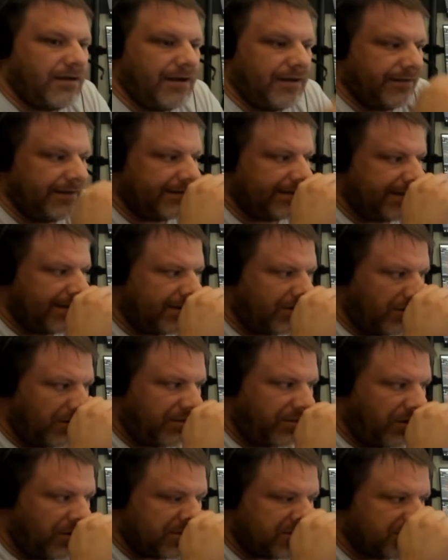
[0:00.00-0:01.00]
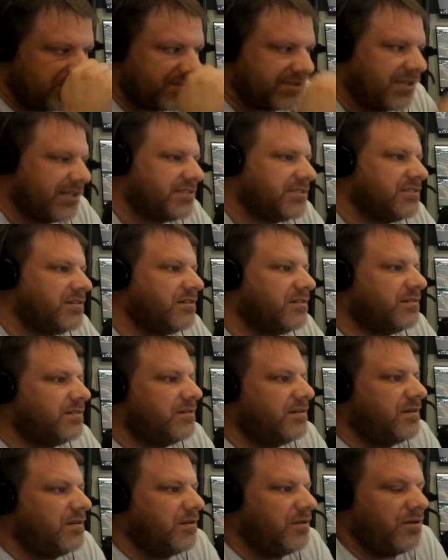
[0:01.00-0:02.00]
I'd like to get your thoughts on Tesla.
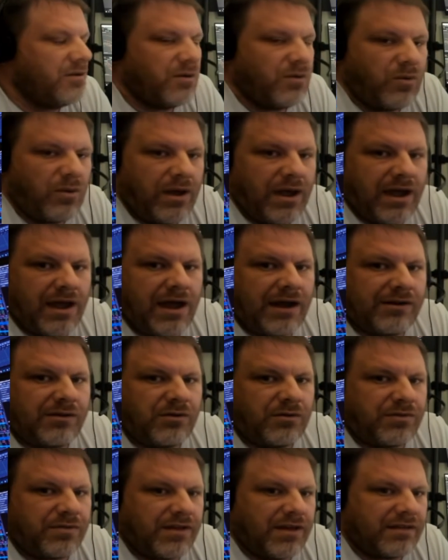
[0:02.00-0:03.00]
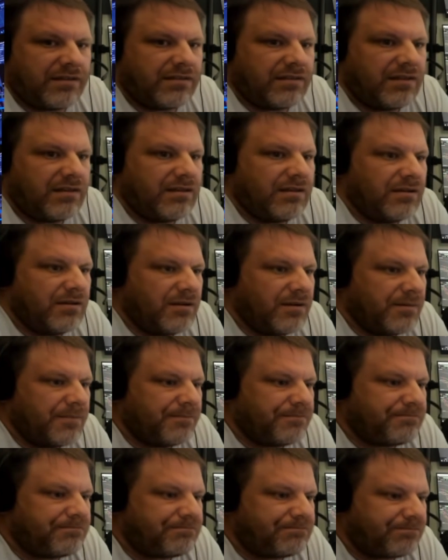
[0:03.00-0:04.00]
How do you think
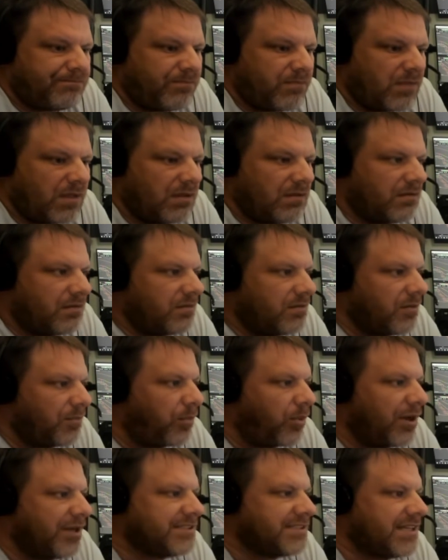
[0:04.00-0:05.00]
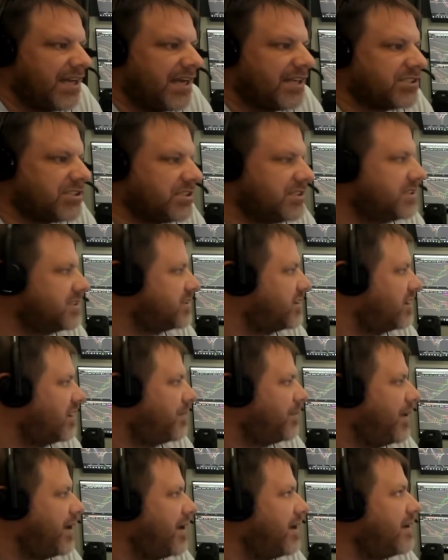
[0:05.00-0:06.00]
the price action is going
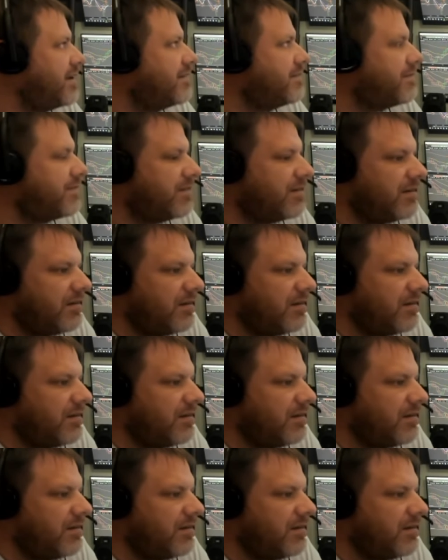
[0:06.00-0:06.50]
to behave?